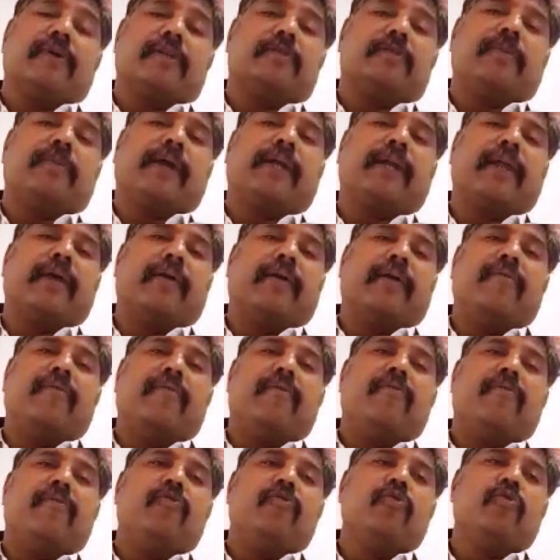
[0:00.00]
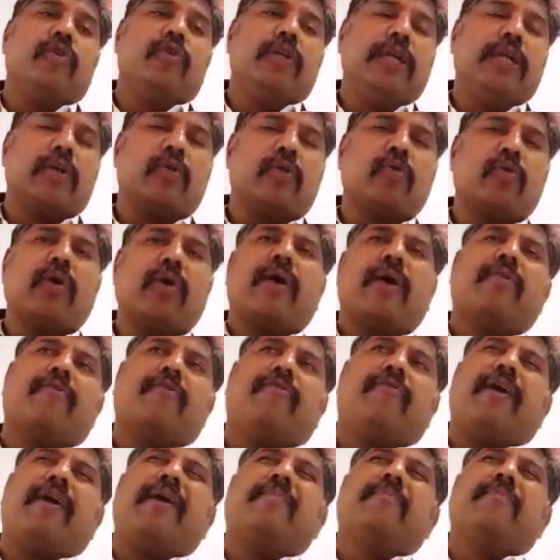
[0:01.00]
perspective, you need to have a
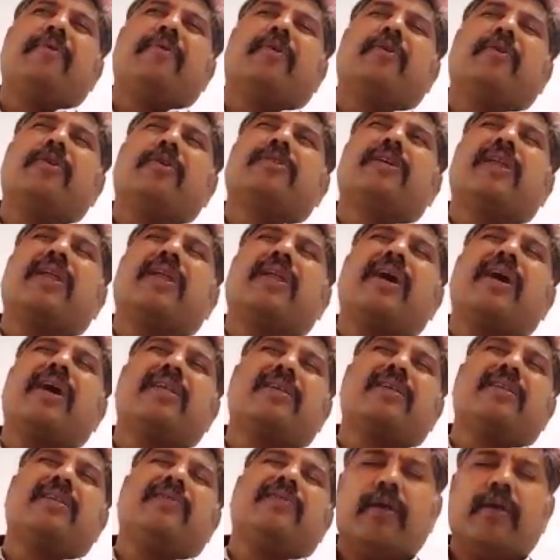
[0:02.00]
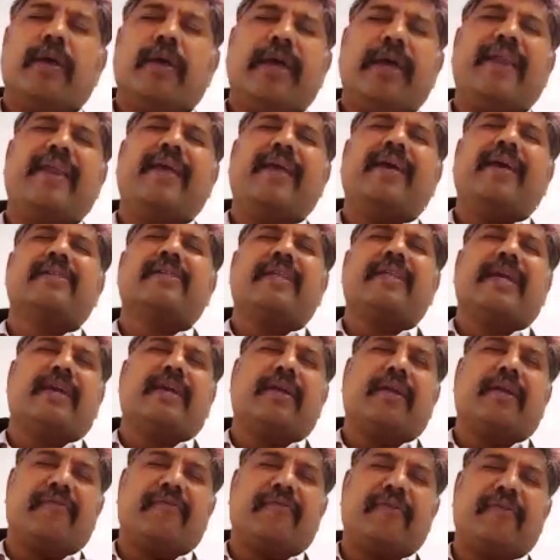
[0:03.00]
fab because there are areas like
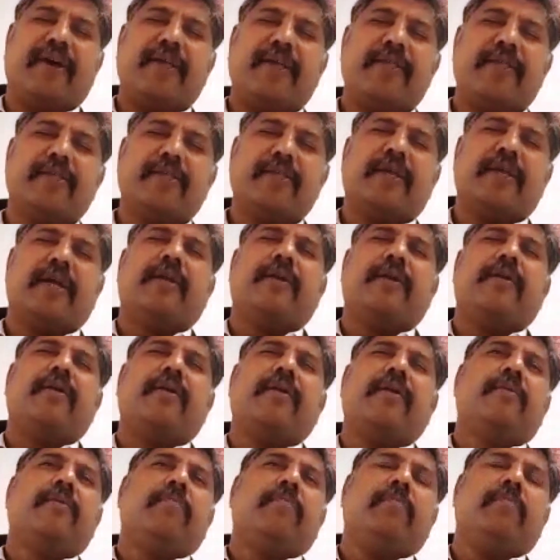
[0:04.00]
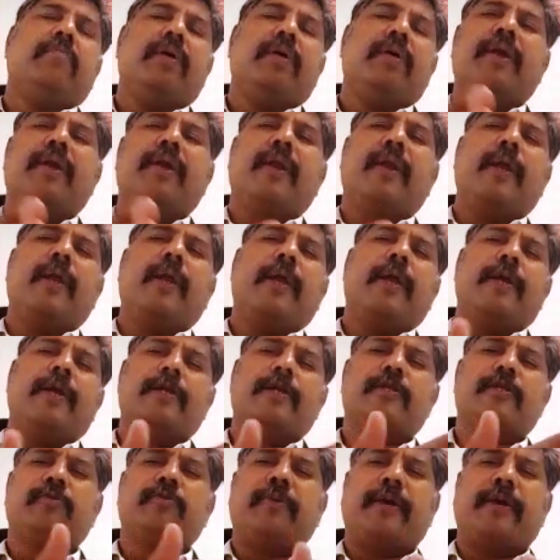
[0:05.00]
defense and military and
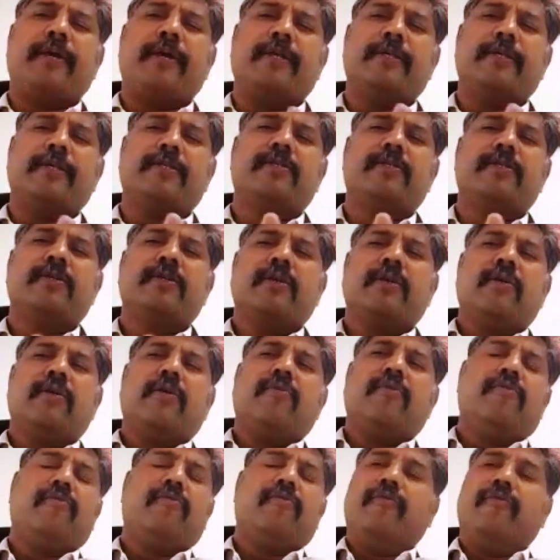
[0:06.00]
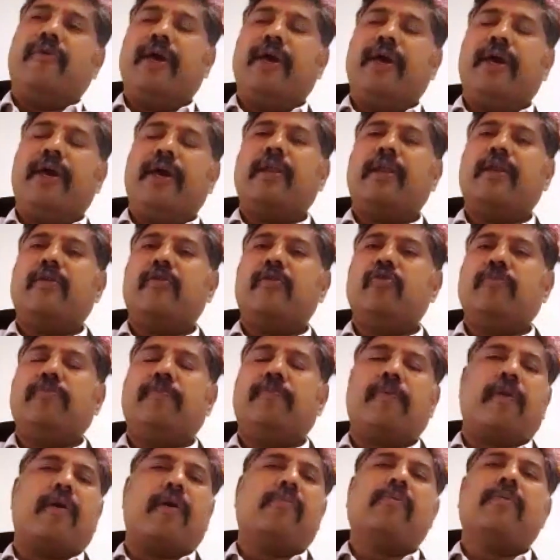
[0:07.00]
space, where you
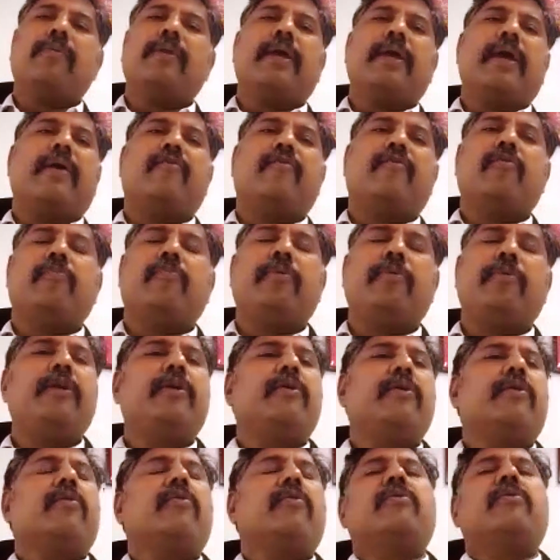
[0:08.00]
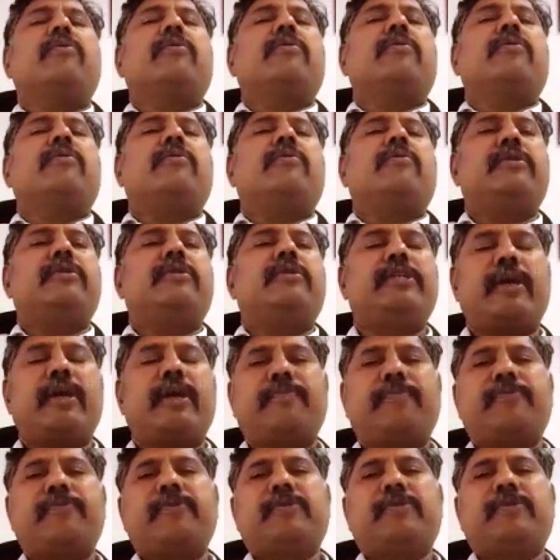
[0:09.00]
probably have to build your own
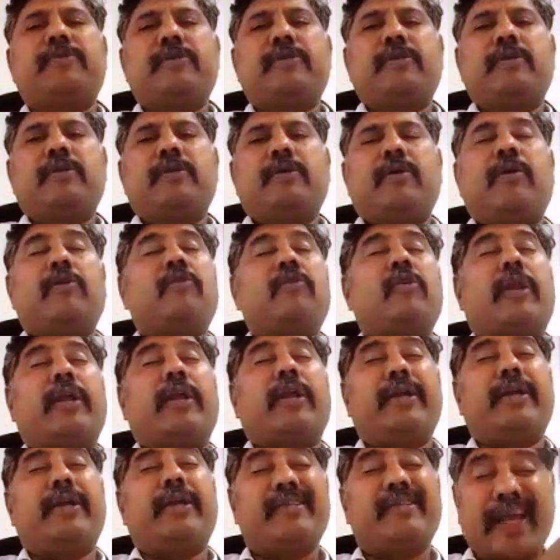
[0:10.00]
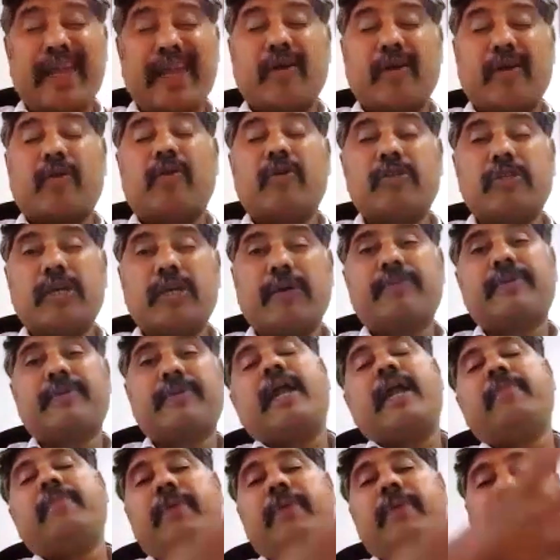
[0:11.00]
chips, sorry, design your own chips and